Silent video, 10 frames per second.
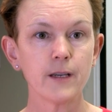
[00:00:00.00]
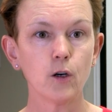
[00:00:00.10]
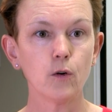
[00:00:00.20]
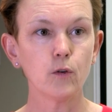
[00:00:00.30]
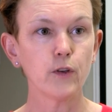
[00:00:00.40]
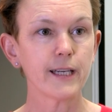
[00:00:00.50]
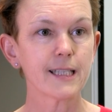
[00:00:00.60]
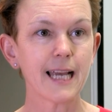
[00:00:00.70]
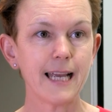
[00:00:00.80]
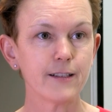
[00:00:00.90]
All the
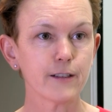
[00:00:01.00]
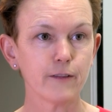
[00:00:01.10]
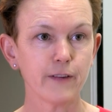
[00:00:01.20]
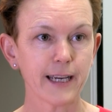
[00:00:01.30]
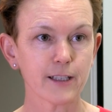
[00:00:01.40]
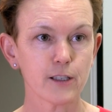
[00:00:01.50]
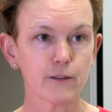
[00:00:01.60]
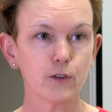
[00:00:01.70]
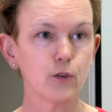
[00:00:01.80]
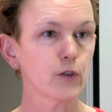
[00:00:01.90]
attendant factors,
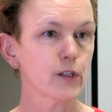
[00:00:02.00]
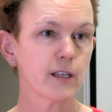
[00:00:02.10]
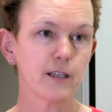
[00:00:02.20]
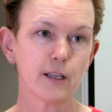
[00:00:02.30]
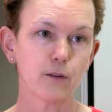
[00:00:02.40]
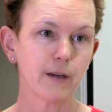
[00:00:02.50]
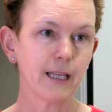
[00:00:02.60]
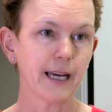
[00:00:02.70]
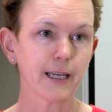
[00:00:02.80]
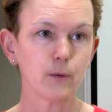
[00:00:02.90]
of course, 33
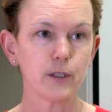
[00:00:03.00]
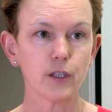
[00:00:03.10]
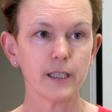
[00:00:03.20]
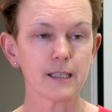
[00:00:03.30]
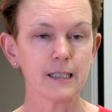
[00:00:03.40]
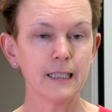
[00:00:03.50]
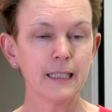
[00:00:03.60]
languages,